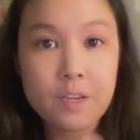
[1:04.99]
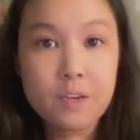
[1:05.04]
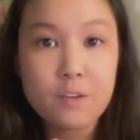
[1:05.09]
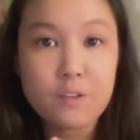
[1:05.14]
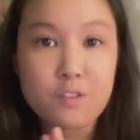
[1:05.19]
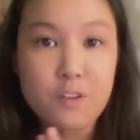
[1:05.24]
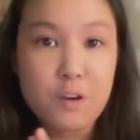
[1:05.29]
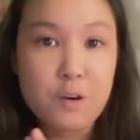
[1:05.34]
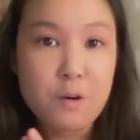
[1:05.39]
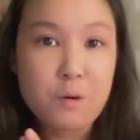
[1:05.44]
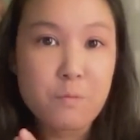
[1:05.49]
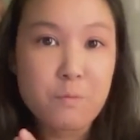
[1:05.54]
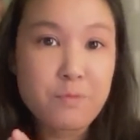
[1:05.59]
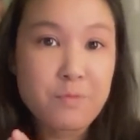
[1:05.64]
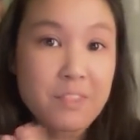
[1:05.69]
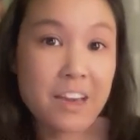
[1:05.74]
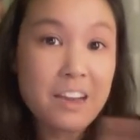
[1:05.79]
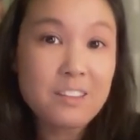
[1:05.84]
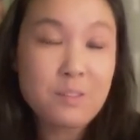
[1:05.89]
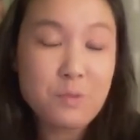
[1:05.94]
So
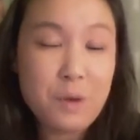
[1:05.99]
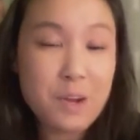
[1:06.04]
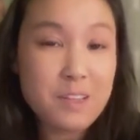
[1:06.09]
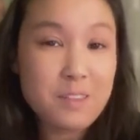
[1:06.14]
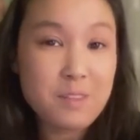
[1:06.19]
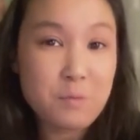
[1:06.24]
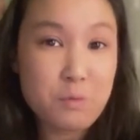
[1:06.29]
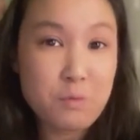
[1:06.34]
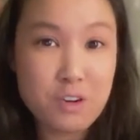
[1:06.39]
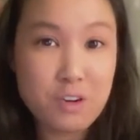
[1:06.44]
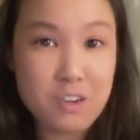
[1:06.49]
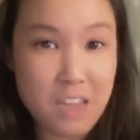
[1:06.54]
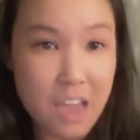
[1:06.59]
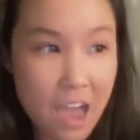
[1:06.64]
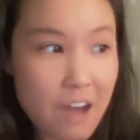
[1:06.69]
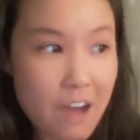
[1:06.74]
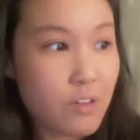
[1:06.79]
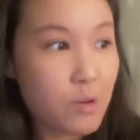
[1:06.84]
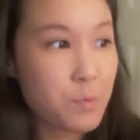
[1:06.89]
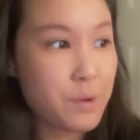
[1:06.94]
that's why it's important to
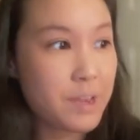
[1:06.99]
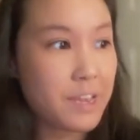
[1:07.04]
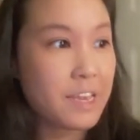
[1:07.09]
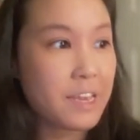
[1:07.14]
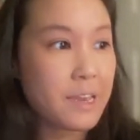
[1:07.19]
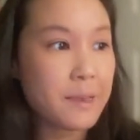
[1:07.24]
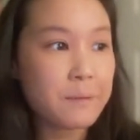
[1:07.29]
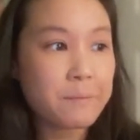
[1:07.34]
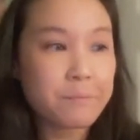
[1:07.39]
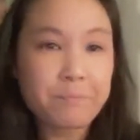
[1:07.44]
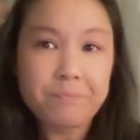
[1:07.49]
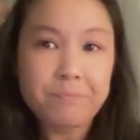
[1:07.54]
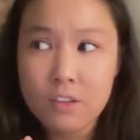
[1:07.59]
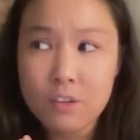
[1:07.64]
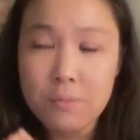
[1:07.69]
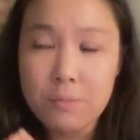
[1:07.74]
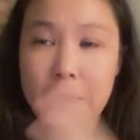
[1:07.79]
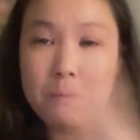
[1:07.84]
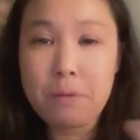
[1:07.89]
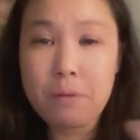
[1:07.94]
have a wiki.
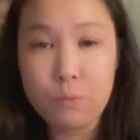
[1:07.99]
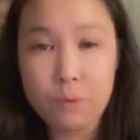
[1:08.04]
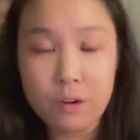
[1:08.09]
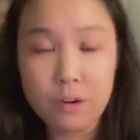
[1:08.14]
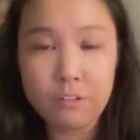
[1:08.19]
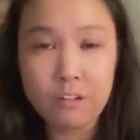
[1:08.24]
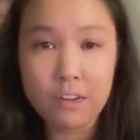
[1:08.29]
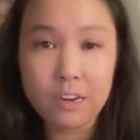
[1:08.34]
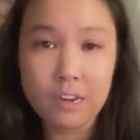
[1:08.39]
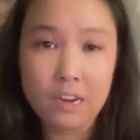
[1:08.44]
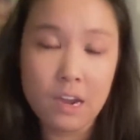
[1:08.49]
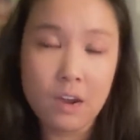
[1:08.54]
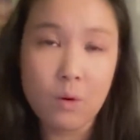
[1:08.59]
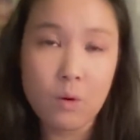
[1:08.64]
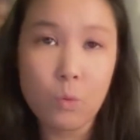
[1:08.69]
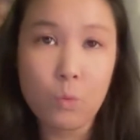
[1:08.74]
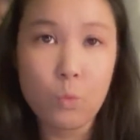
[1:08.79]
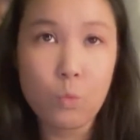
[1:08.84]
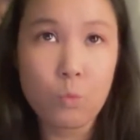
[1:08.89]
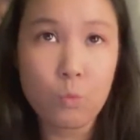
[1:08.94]
You might be wondering
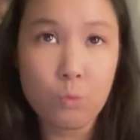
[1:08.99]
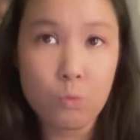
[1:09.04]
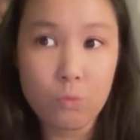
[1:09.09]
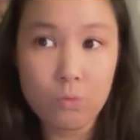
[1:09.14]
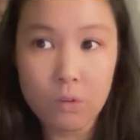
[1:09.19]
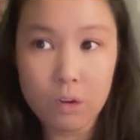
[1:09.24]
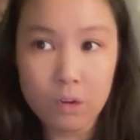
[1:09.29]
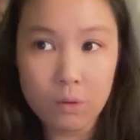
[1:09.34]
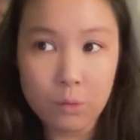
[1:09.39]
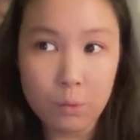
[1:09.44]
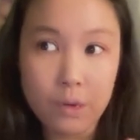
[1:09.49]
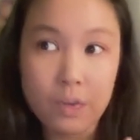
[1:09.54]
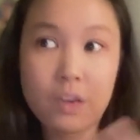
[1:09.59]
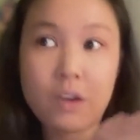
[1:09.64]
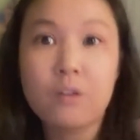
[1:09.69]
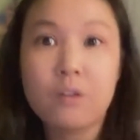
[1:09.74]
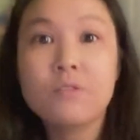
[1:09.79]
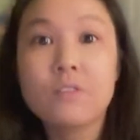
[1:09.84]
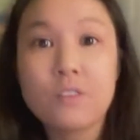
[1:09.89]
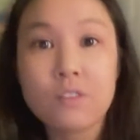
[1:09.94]
now, well, what
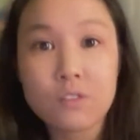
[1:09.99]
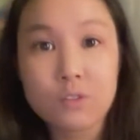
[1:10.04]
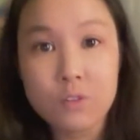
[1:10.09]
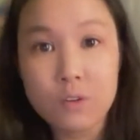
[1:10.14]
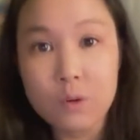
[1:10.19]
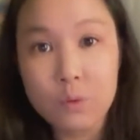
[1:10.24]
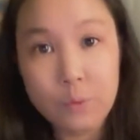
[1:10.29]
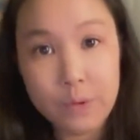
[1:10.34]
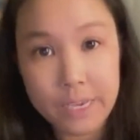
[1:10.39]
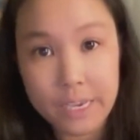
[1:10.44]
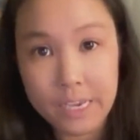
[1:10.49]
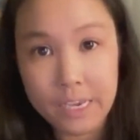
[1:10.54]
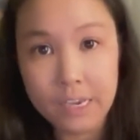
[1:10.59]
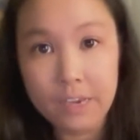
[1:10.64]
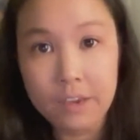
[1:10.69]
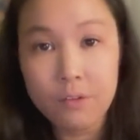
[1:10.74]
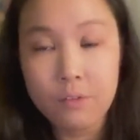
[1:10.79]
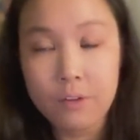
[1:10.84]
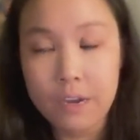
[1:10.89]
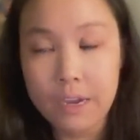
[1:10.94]
goes into a
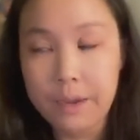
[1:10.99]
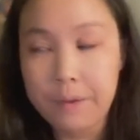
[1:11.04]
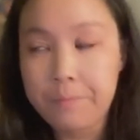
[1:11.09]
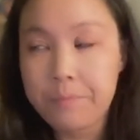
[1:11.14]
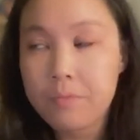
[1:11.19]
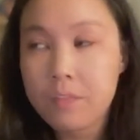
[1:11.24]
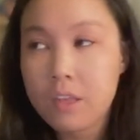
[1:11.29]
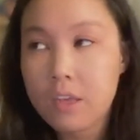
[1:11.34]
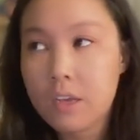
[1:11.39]
wiki, right?